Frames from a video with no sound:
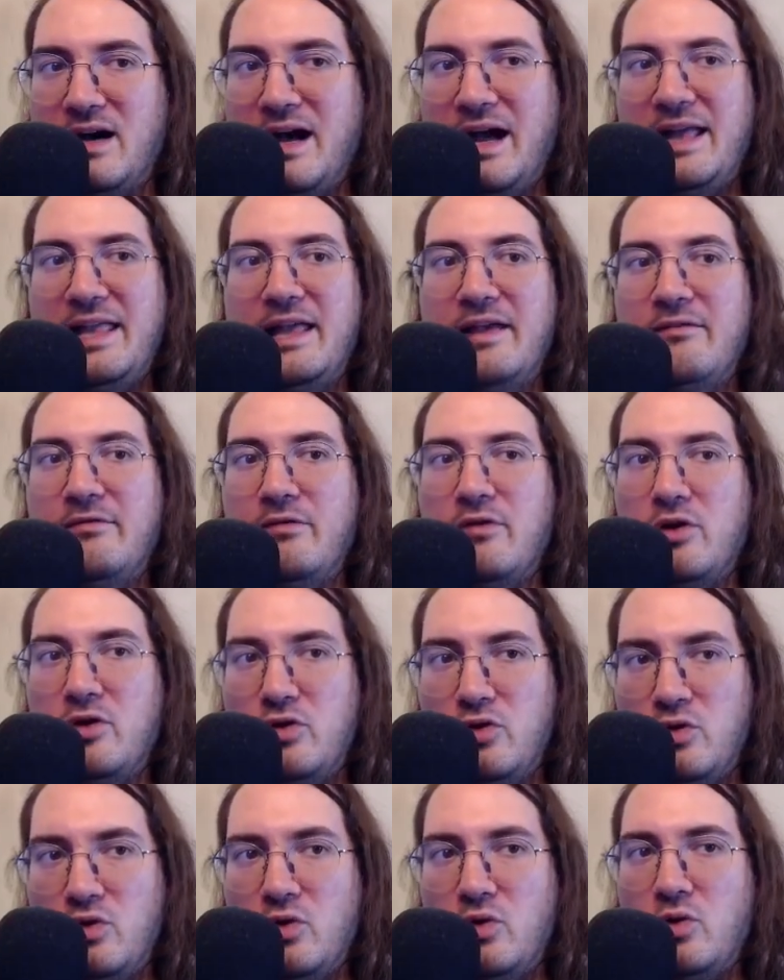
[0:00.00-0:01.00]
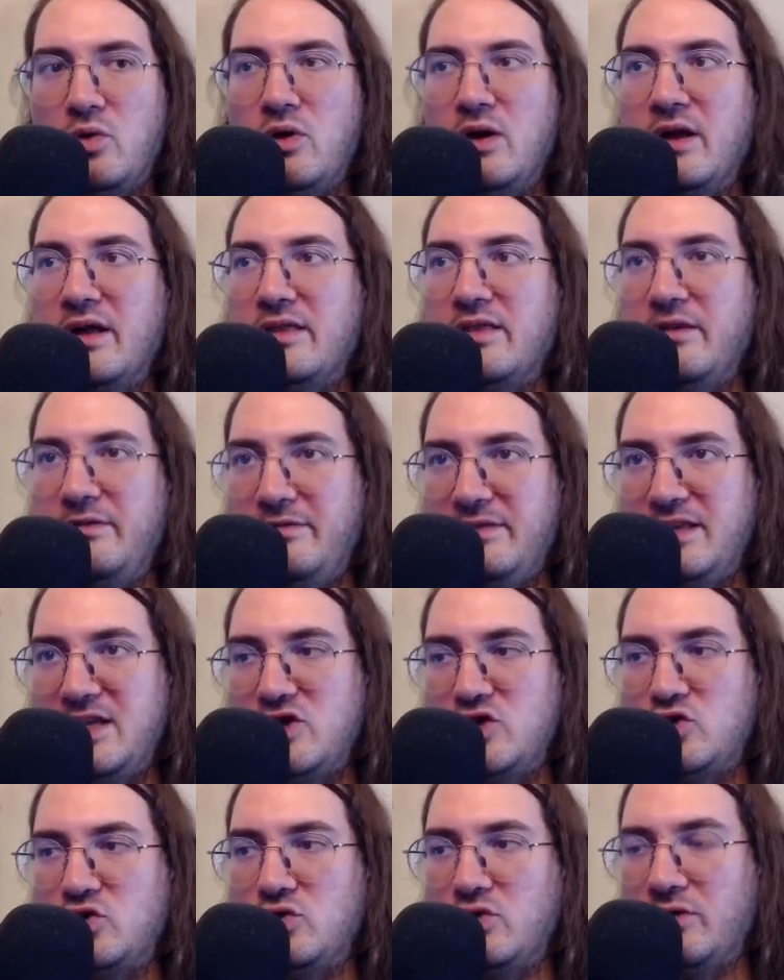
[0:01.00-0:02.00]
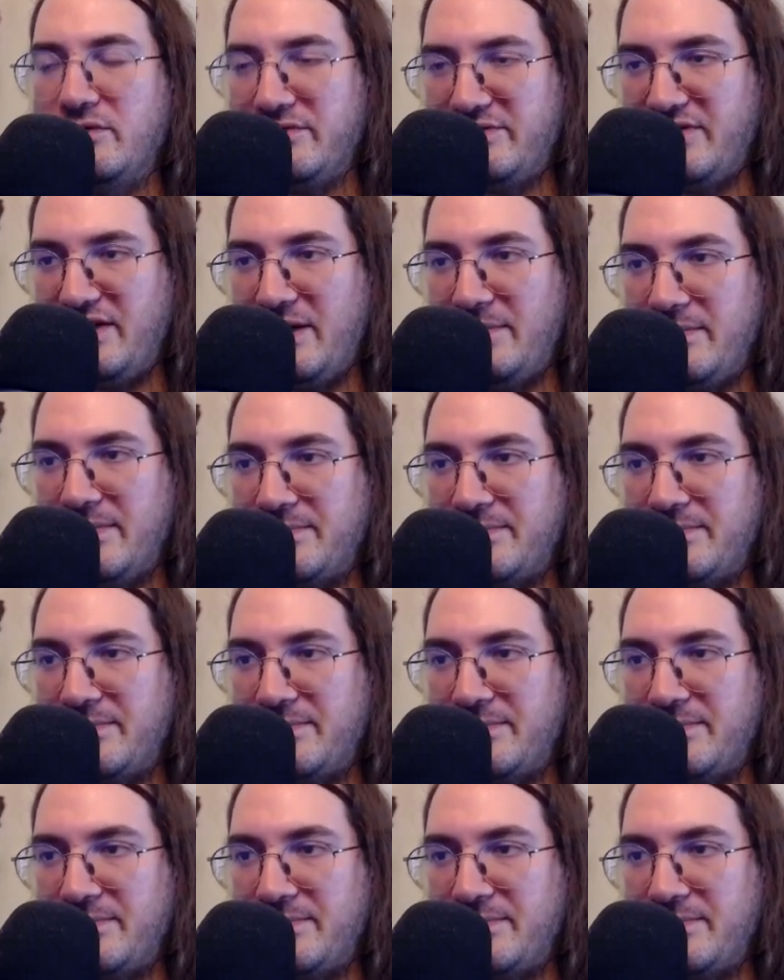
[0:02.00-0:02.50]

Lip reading: I have no definition of sum.